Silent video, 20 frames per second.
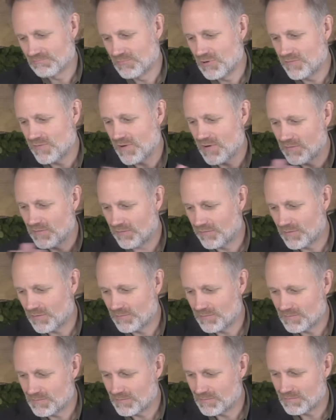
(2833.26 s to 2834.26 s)
move over
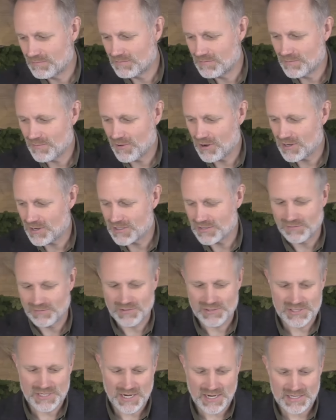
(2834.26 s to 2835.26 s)
from the markets
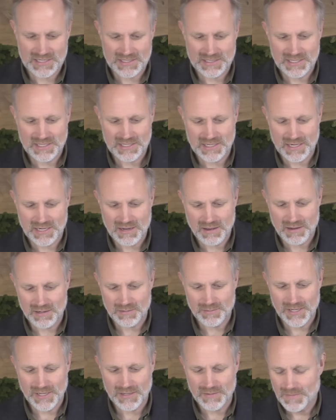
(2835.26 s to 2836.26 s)
for a second to the
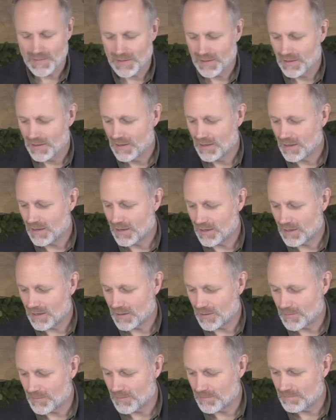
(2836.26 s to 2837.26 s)
economy.
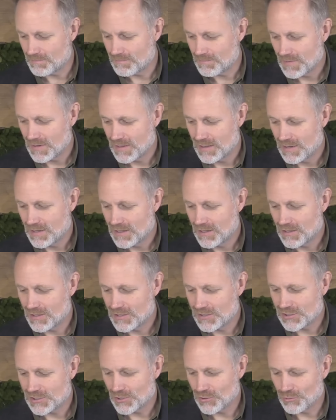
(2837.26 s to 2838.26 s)

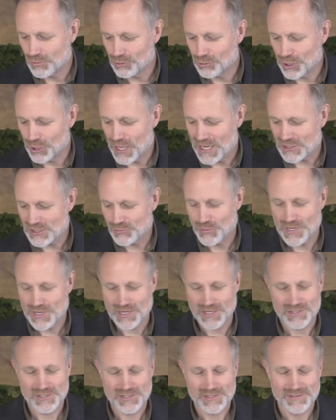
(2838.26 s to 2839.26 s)
So in last
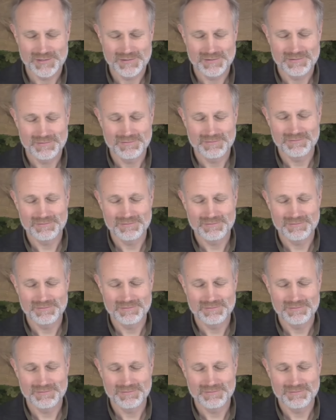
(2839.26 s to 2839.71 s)
week's